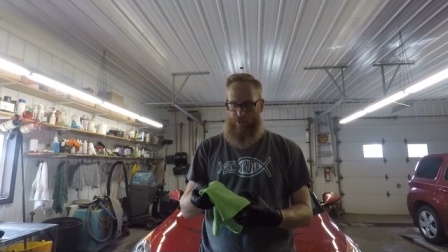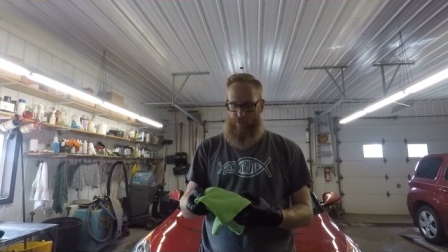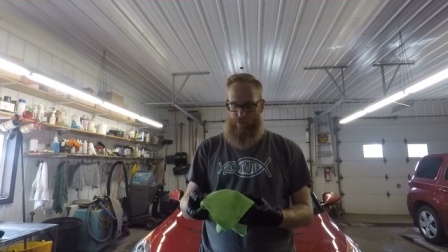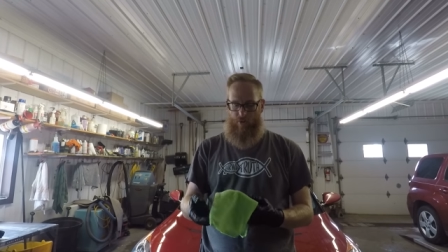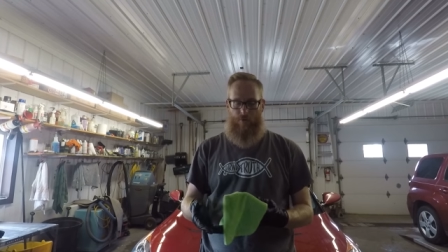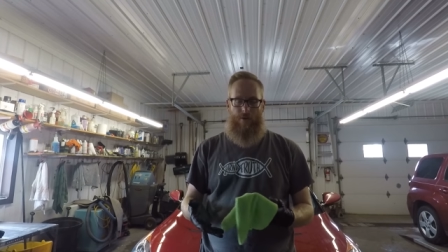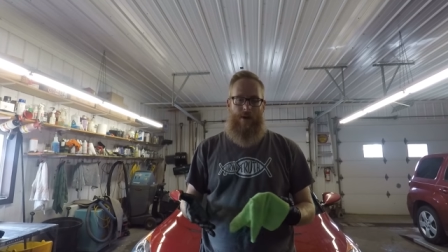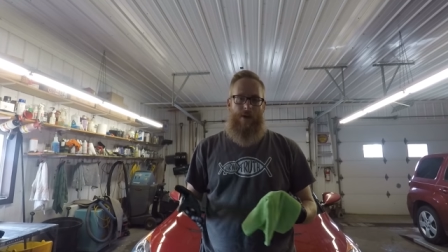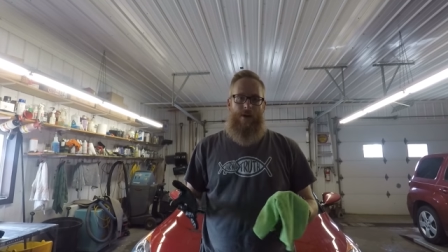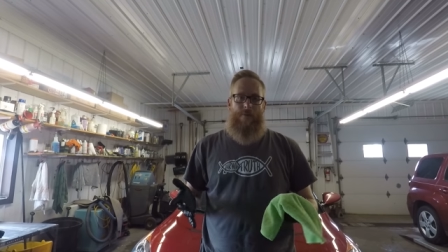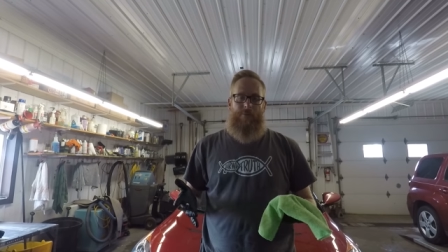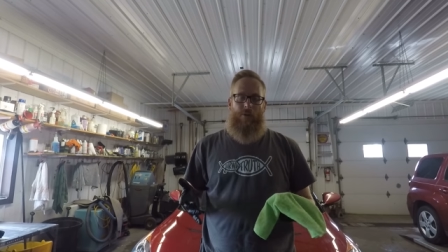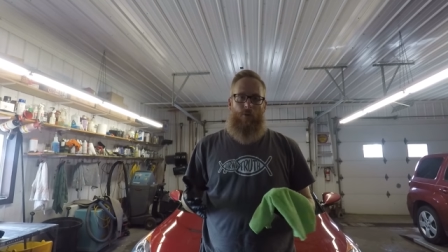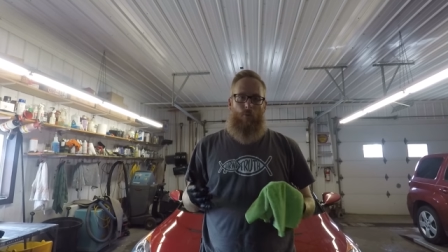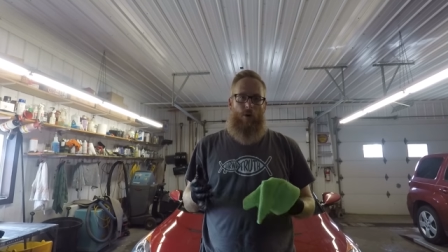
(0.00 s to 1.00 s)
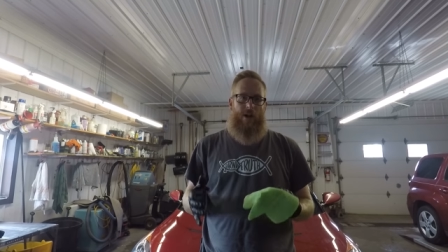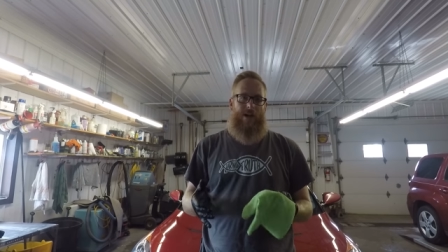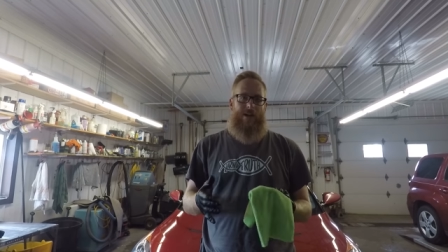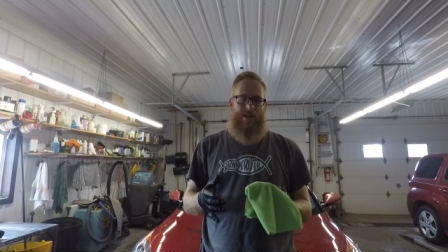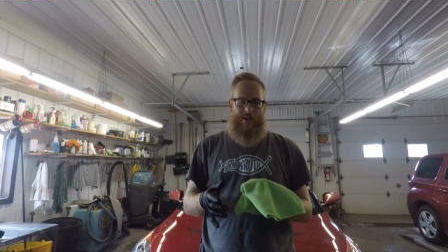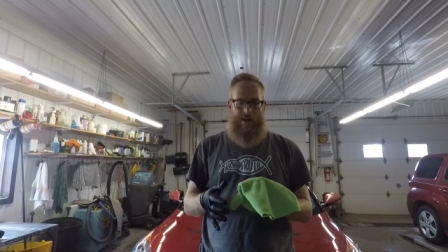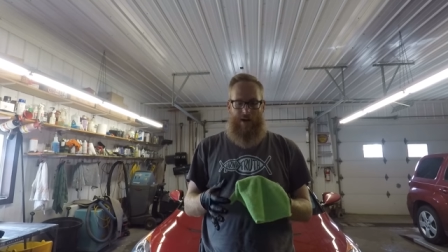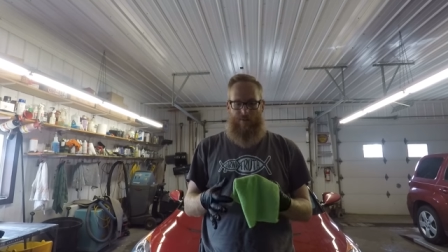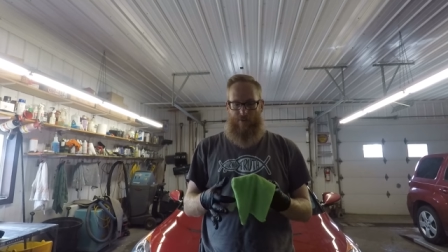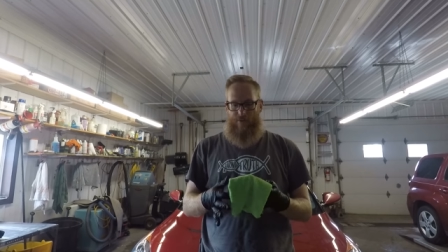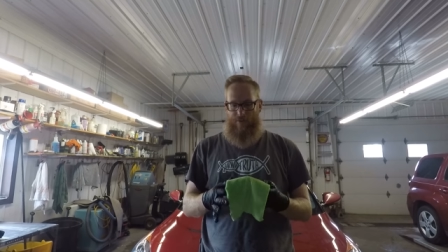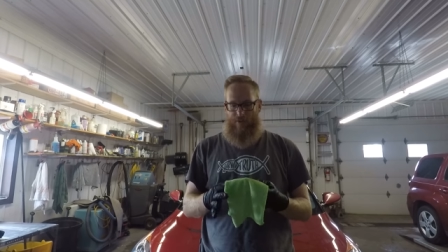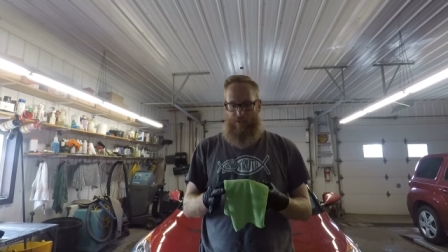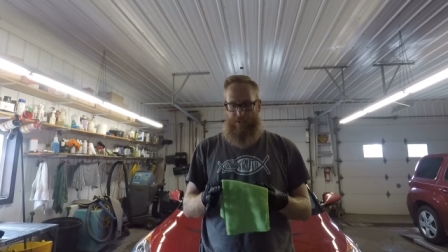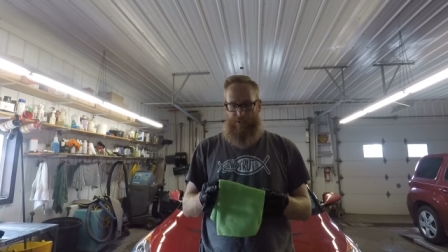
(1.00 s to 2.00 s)
So what I can gather
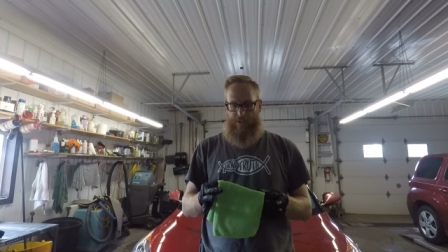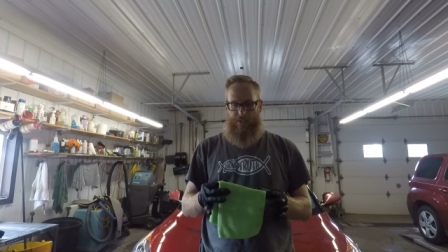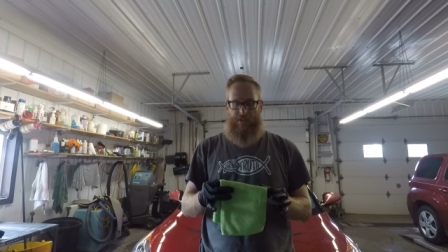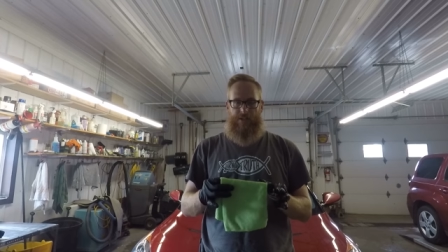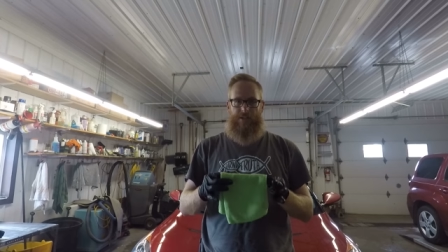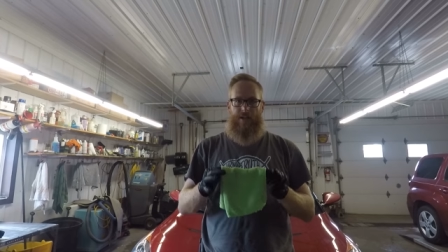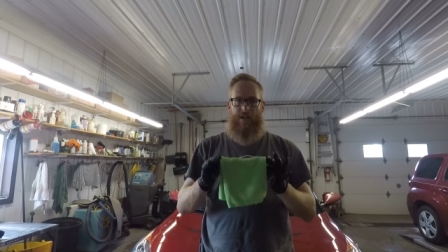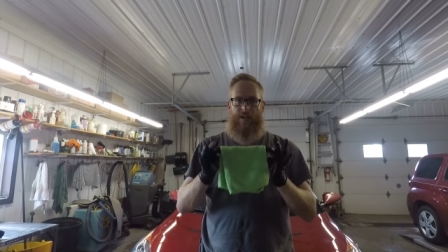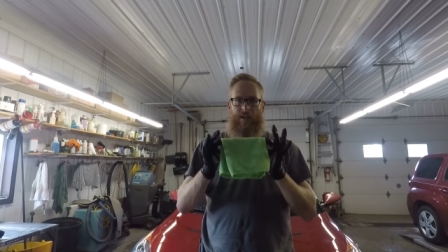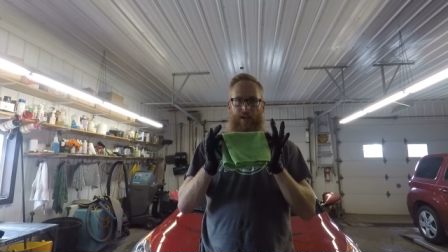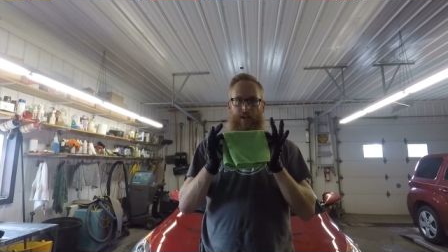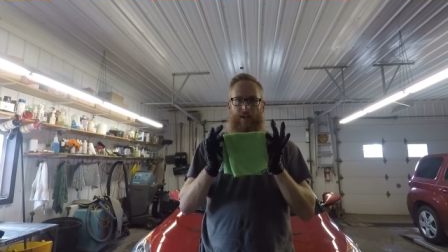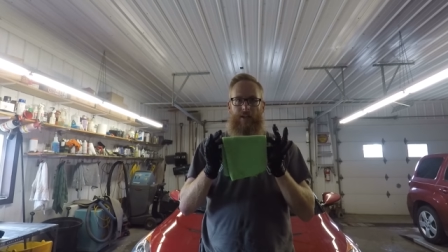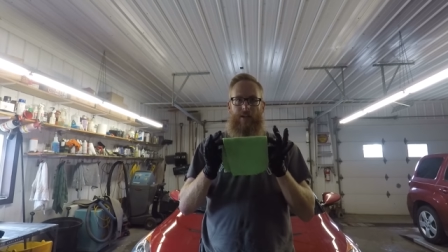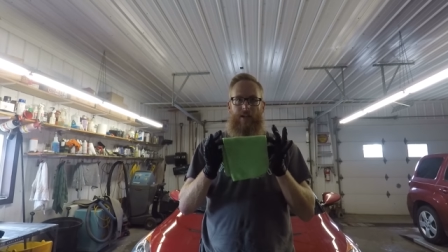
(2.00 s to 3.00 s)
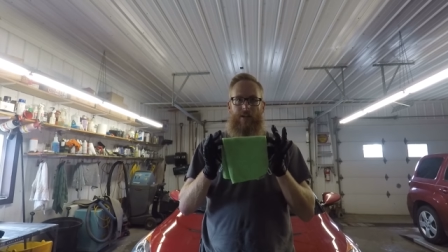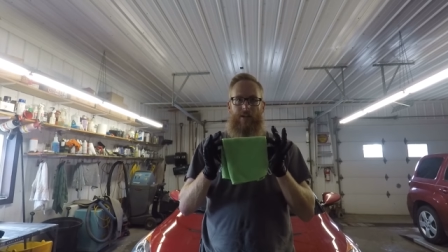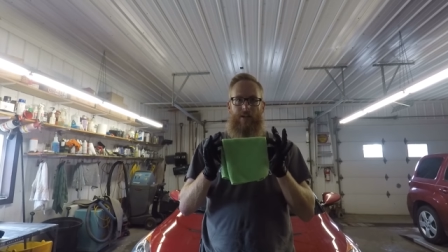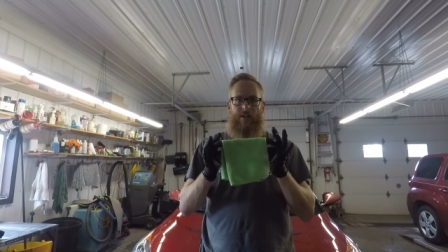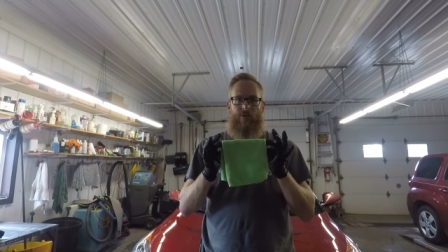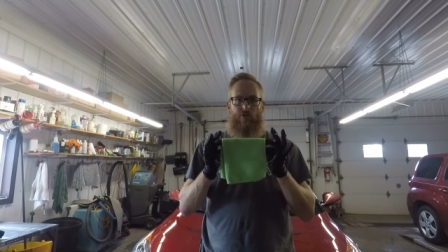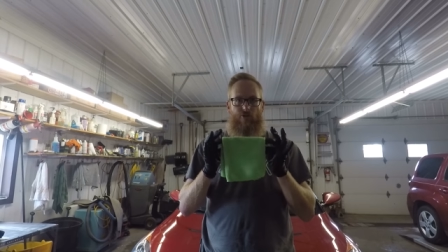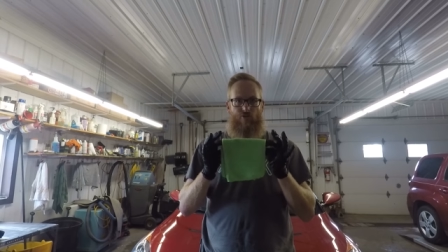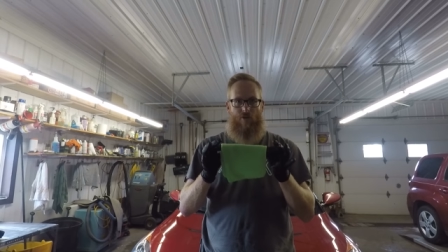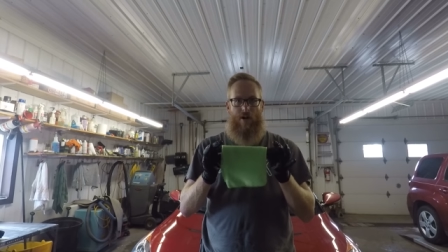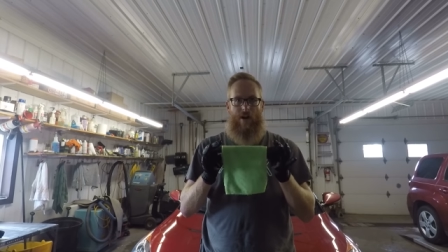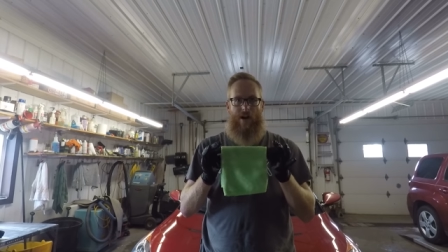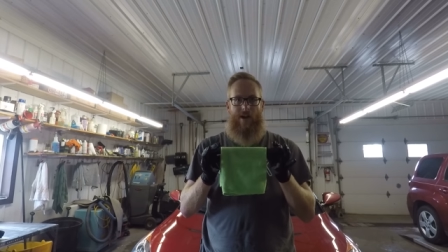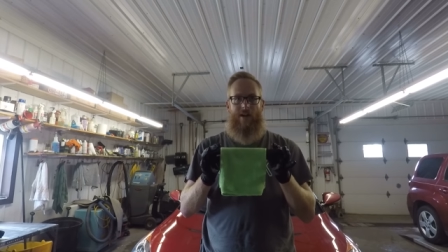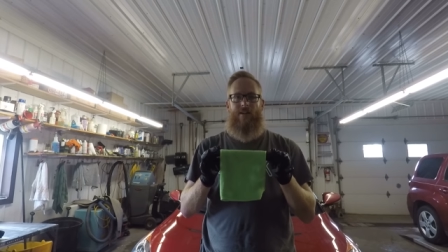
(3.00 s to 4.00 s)
is it says take a clean,
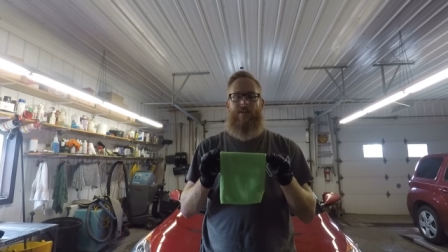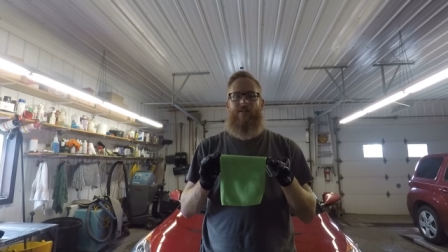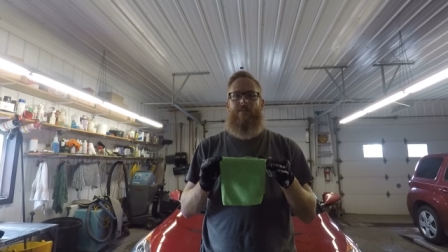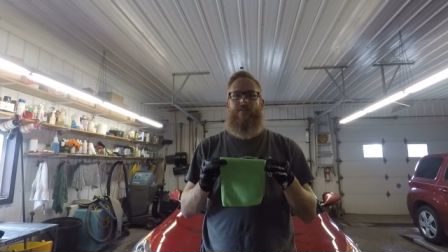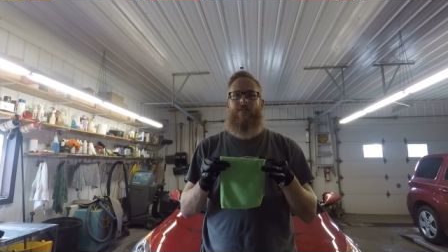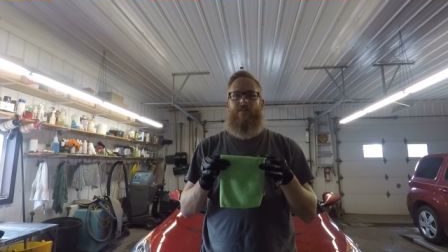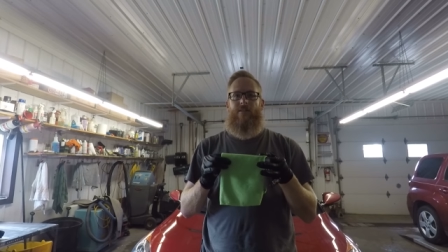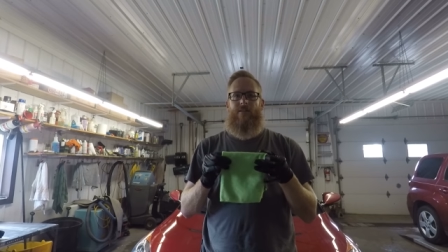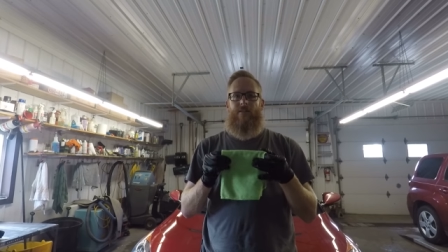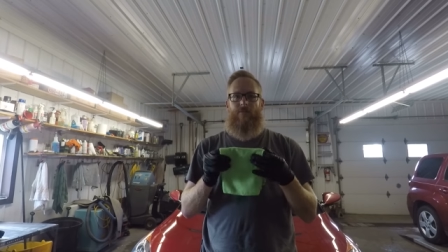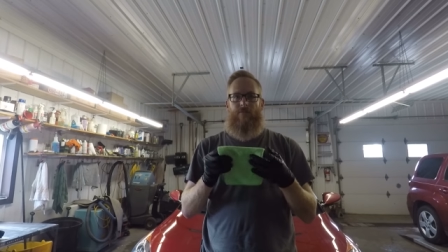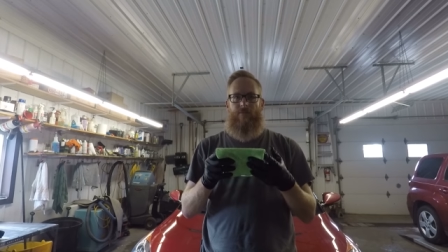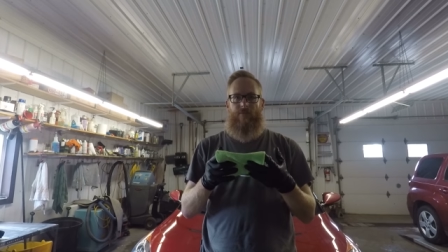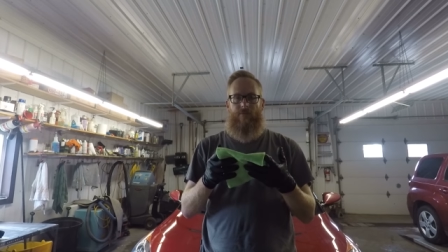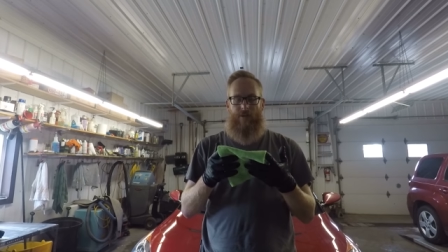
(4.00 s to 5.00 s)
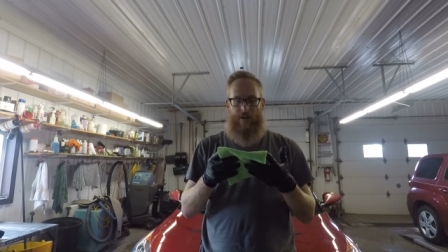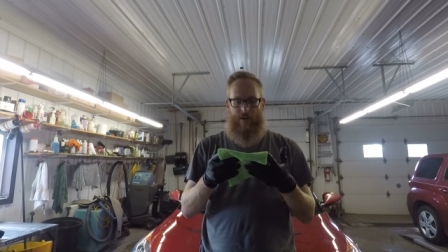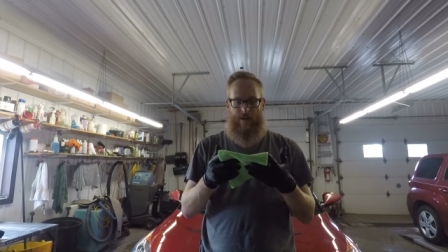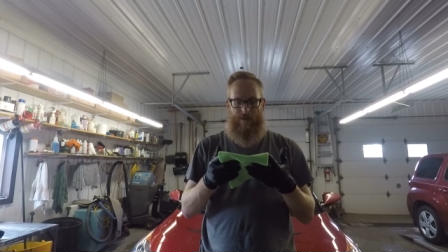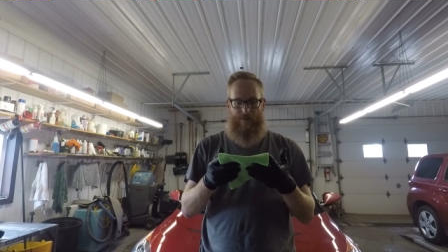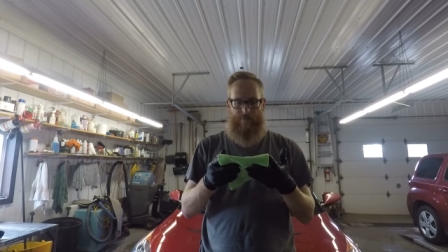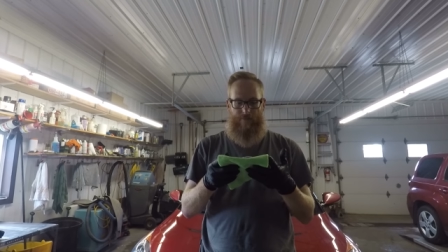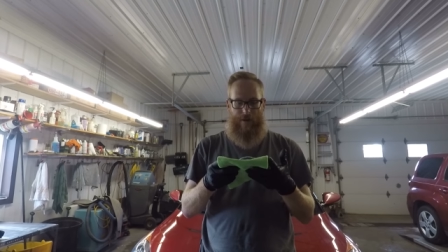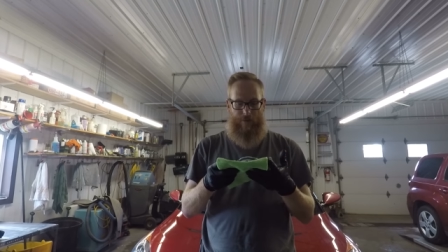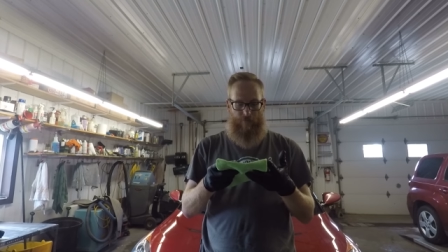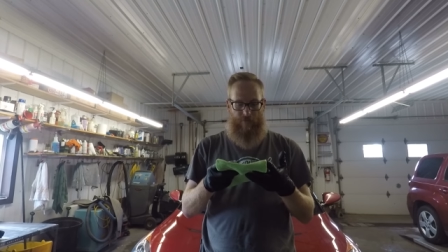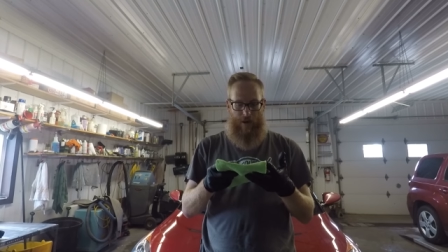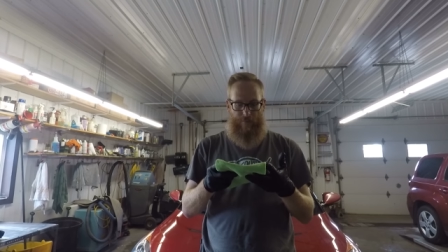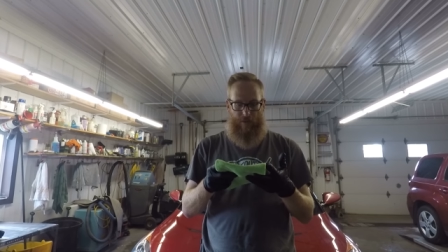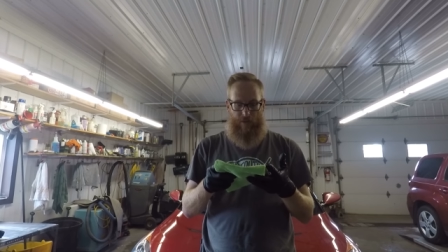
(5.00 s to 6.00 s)
dry uh,
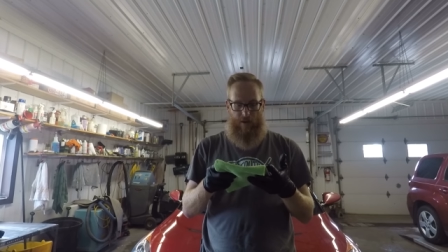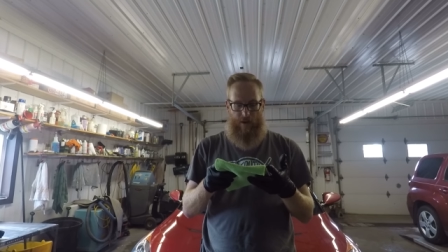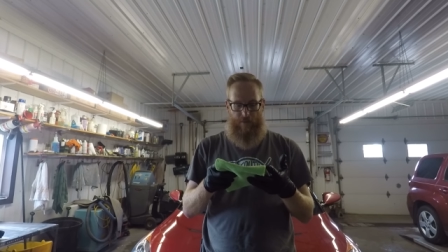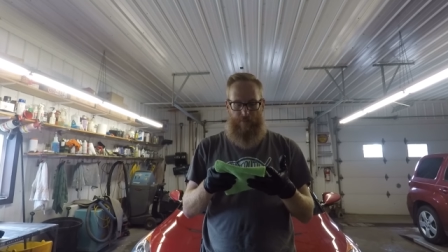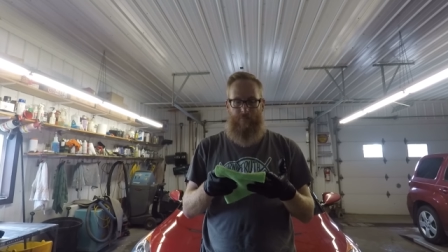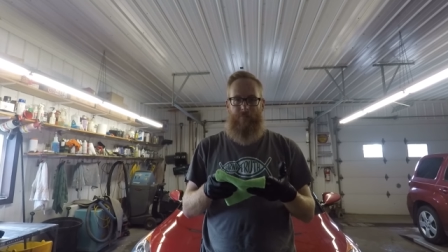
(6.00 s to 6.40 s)
microfiber cloth,